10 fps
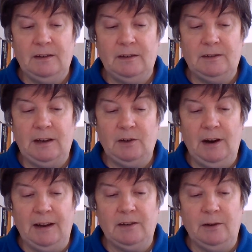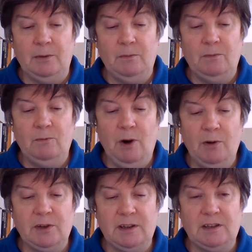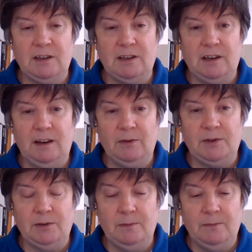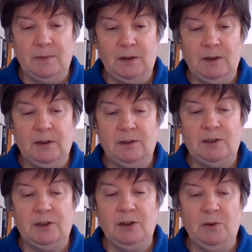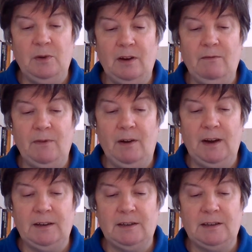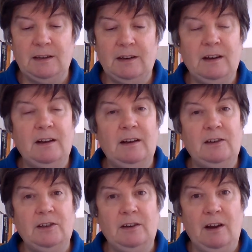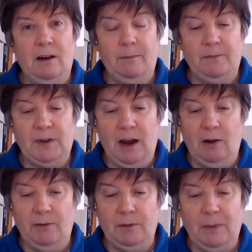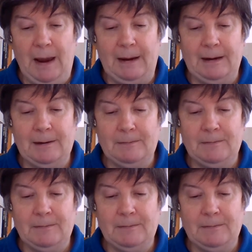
Sadoleto wrote to the city council to invite Calvin back.